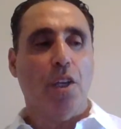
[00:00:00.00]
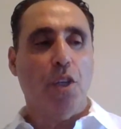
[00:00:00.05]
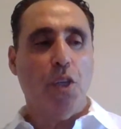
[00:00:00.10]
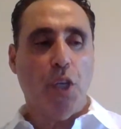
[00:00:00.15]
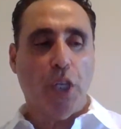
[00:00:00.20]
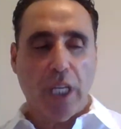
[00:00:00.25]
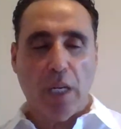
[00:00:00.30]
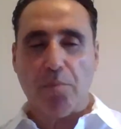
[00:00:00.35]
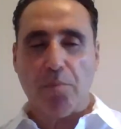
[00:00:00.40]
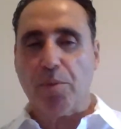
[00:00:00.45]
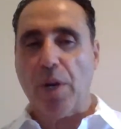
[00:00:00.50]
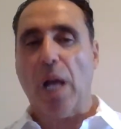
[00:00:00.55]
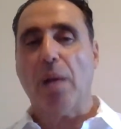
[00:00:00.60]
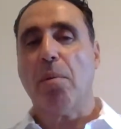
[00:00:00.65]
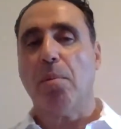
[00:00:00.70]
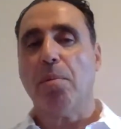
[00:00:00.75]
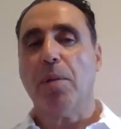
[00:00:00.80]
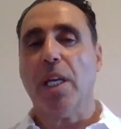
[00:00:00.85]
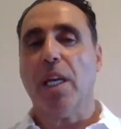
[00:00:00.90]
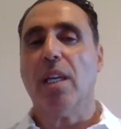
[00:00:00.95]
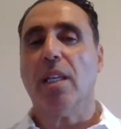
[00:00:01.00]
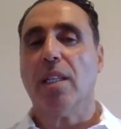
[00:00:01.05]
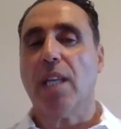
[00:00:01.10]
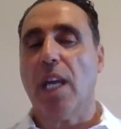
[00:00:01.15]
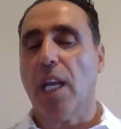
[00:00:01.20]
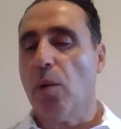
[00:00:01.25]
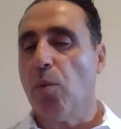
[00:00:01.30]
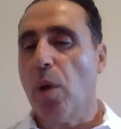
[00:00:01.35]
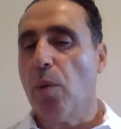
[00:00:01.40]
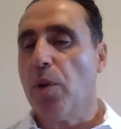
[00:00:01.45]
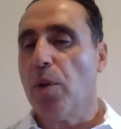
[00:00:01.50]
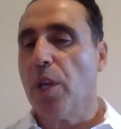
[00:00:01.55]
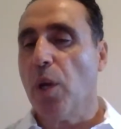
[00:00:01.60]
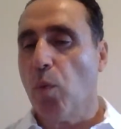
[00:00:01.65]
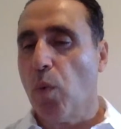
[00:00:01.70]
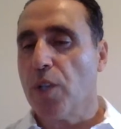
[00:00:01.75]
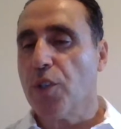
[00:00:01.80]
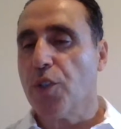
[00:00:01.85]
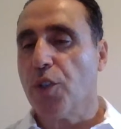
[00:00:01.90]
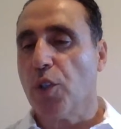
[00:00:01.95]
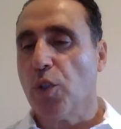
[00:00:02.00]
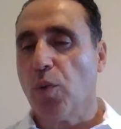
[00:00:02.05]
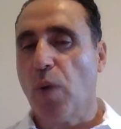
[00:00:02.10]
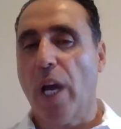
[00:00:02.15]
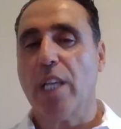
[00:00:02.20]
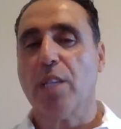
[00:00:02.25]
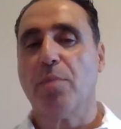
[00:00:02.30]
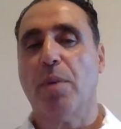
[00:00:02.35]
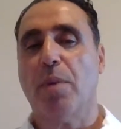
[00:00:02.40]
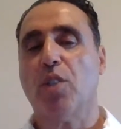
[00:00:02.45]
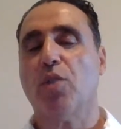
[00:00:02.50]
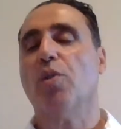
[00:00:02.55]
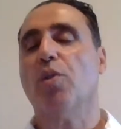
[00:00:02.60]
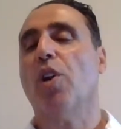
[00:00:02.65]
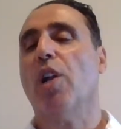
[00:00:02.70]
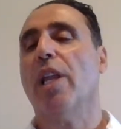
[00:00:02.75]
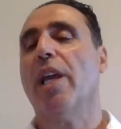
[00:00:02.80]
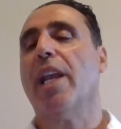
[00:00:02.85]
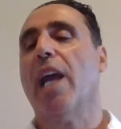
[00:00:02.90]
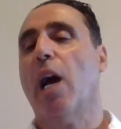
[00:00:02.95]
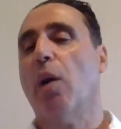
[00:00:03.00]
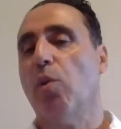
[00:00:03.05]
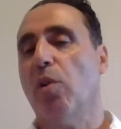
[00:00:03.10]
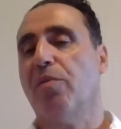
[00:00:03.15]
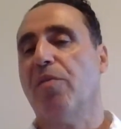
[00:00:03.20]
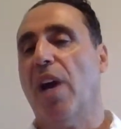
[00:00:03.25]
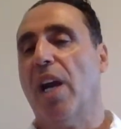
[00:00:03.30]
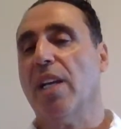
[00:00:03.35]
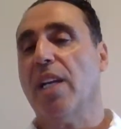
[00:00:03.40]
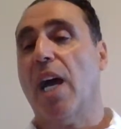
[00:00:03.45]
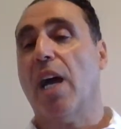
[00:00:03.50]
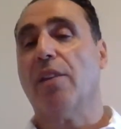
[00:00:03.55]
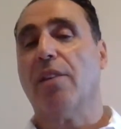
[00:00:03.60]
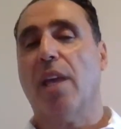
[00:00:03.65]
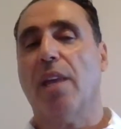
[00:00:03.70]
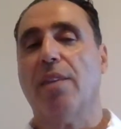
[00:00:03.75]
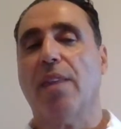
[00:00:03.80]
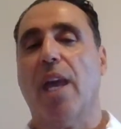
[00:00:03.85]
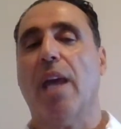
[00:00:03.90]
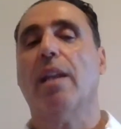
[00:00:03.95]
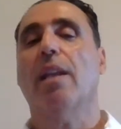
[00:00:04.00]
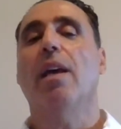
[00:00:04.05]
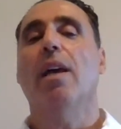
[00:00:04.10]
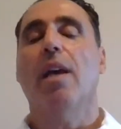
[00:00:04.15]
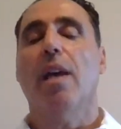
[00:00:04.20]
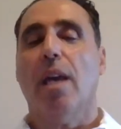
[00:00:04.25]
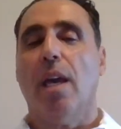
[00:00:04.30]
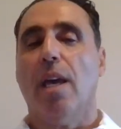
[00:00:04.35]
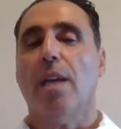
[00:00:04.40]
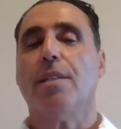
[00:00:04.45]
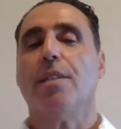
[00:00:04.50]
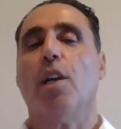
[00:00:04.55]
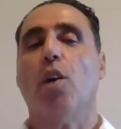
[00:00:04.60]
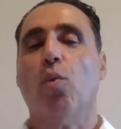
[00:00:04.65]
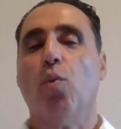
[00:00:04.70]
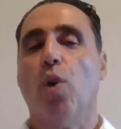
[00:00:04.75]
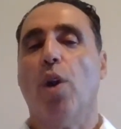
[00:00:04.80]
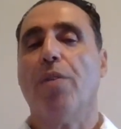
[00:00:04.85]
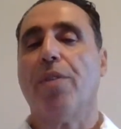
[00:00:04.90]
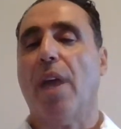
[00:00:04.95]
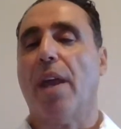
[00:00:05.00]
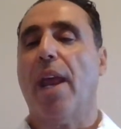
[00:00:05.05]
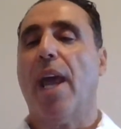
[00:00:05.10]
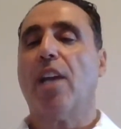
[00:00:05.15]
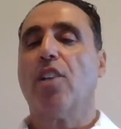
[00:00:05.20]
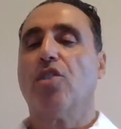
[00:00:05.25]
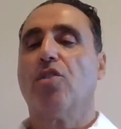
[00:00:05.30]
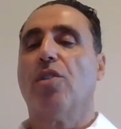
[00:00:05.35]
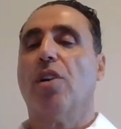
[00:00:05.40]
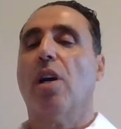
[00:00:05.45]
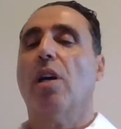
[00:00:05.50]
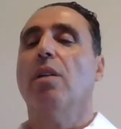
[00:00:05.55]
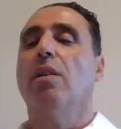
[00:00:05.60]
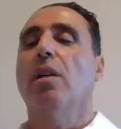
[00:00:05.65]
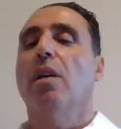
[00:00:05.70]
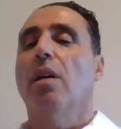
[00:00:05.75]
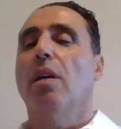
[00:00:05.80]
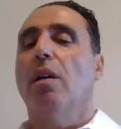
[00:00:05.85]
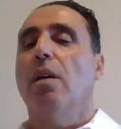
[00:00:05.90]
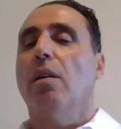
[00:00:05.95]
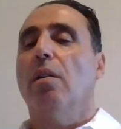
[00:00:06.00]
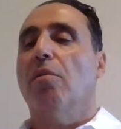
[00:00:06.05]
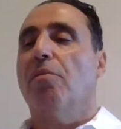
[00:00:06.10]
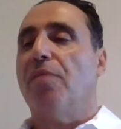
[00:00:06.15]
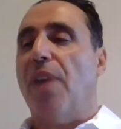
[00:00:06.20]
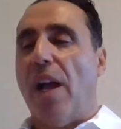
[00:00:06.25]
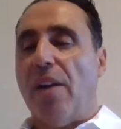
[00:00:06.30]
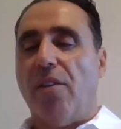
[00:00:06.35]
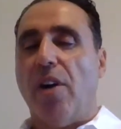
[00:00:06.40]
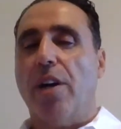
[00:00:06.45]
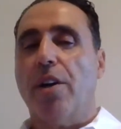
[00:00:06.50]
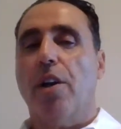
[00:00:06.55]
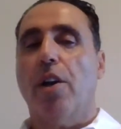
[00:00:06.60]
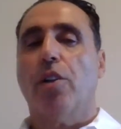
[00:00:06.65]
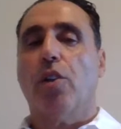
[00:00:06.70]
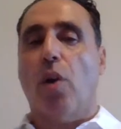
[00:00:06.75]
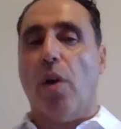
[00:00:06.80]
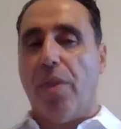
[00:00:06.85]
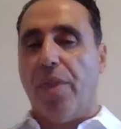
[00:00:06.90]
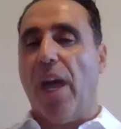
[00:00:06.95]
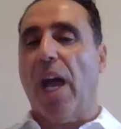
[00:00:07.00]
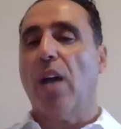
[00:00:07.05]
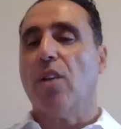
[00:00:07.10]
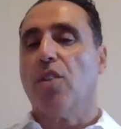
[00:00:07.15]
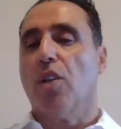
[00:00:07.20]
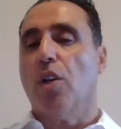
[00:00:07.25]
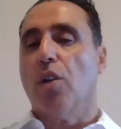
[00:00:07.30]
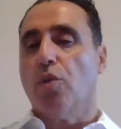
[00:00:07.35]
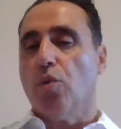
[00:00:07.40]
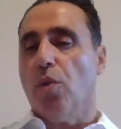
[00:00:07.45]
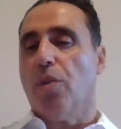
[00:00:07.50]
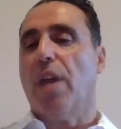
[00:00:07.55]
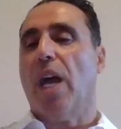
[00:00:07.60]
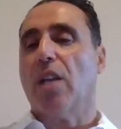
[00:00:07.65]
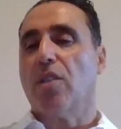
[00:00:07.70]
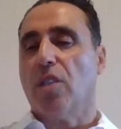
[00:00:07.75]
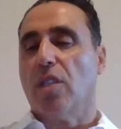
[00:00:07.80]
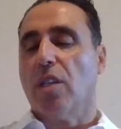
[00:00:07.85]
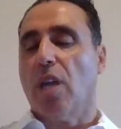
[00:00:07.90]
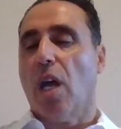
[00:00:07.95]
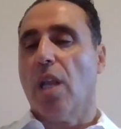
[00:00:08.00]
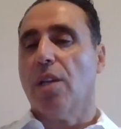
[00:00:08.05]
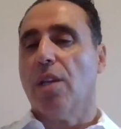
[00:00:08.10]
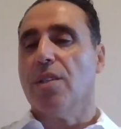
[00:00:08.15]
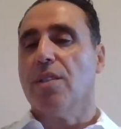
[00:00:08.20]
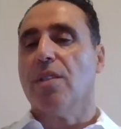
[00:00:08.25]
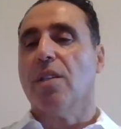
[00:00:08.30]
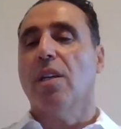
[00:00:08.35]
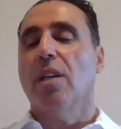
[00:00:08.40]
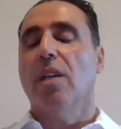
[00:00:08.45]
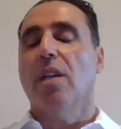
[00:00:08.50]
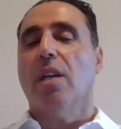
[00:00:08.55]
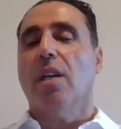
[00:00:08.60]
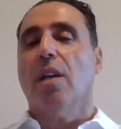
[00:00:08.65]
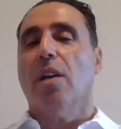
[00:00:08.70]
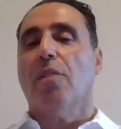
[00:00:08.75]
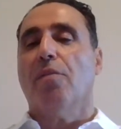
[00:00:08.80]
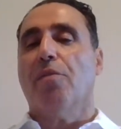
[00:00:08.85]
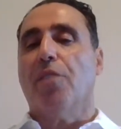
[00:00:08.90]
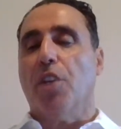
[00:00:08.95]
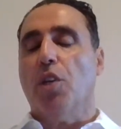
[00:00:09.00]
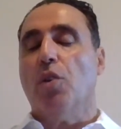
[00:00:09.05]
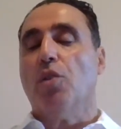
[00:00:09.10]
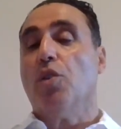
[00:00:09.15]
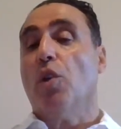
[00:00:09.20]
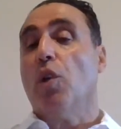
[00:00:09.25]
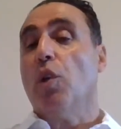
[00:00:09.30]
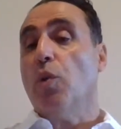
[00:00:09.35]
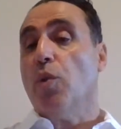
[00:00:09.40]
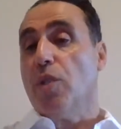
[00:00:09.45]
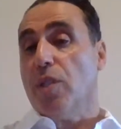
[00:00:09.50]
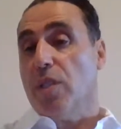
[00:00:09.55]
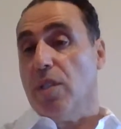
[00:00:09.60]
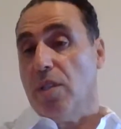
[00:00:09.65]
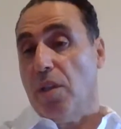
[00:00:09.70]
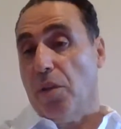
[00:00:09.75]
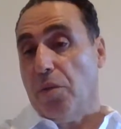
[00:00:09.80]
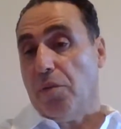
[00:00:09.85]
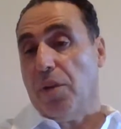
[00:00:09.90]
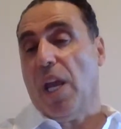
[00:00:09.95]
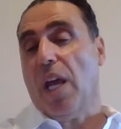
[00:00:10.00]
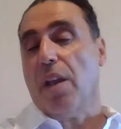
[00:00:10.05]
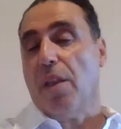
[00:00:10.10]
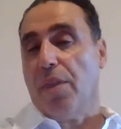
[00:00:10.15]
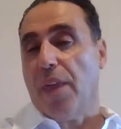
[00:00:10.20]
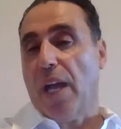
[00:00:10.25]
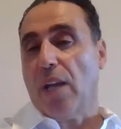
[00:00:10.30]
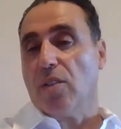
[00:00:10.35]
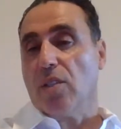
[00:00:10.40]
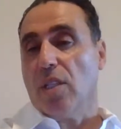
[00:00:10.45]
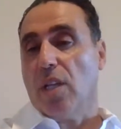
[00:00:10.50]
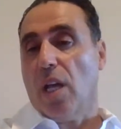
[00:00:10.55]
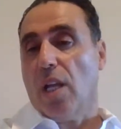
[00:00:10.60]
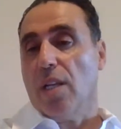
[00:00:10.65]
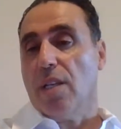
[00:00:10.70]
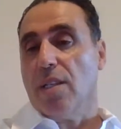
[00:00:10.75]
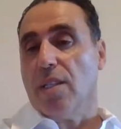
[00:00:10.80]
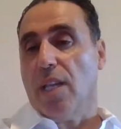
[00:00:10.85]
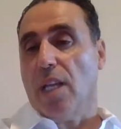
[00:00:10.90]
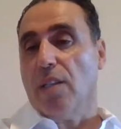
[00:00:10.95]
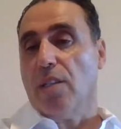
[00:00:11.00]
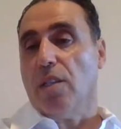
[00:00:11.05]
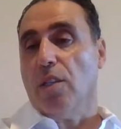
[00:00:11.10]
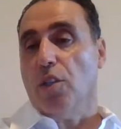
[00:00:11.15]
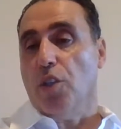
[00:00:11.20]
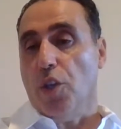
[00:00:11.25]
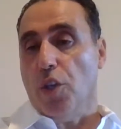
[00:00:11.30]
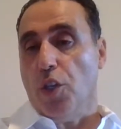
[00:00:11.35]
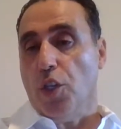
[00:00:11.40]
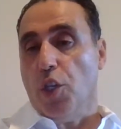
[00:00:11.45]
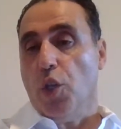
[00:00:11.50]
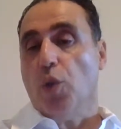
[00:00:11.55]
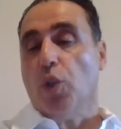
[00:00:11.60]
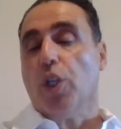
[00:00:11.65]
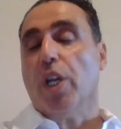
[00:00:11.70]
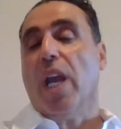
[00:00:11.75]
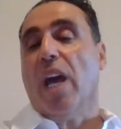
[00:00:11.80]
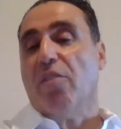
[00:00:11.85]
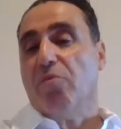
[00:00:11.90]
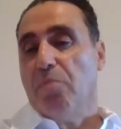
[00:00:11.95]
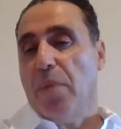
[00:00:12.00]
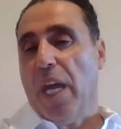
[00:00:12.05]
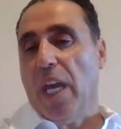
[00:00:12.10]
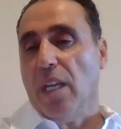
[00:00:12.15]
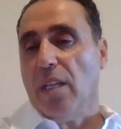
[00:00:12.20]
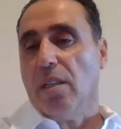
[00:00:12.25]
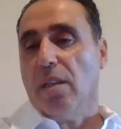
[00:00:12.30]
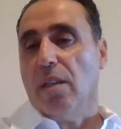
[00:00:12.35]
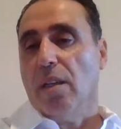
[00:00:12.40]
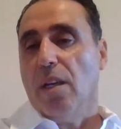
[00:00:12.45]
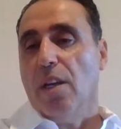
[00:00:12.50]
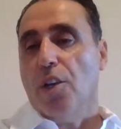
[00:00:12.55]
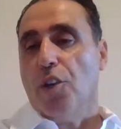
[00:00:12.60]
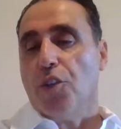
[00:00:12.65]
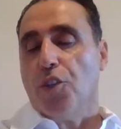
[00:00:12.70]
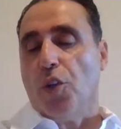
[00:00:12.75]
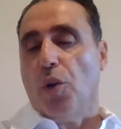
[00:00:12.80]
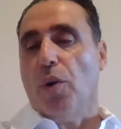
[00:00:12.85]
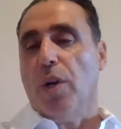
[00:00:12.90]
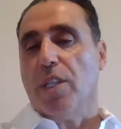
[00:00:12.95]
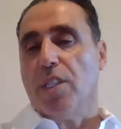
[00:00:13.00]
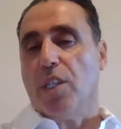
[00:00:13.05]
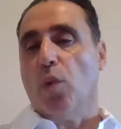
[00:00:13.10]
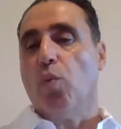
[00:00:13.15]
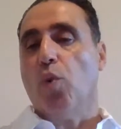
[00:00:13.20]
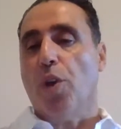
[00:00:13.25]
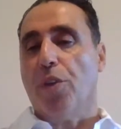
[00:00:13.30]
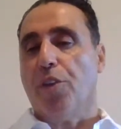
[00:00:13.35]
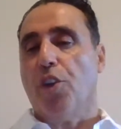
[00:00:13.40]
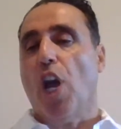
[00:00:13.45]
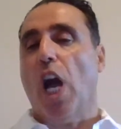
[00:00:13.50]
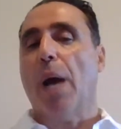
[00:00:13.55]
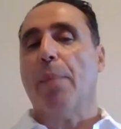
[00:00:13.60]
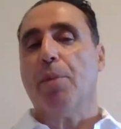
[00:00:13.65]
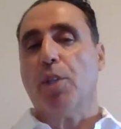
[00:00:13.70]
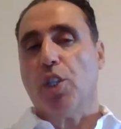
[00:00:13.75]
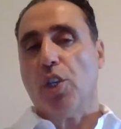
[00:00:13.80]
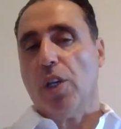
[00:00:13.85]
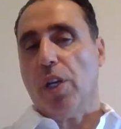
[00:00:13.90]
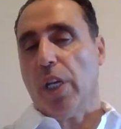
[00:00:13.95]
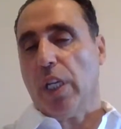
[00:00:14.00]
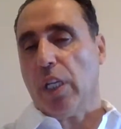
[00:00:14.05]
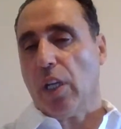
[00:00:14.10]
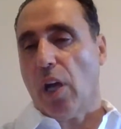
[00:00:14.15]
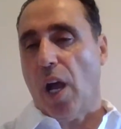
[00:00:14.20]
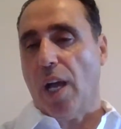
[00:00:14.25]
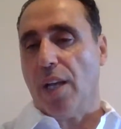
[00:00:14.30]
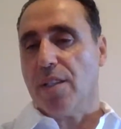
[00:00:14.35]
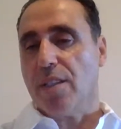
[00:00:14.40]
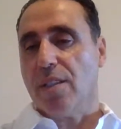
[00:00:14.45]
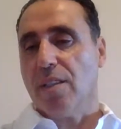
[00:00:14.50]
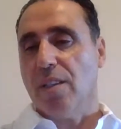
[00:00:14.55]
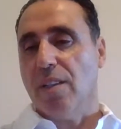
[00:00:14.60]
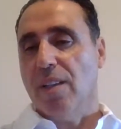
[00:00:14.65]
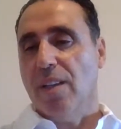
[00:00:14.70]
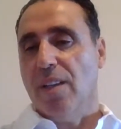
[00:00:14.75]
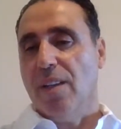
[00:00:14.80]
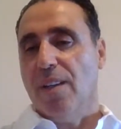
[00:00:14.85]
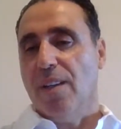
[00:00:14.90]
You can probably get away with it once or twice, but sooner or later, I will find out. And then is it worth that extra $500 or $1,000 or $2,000 for you to lose the $300,000 that you could have made? So is it worth your opportunity cost?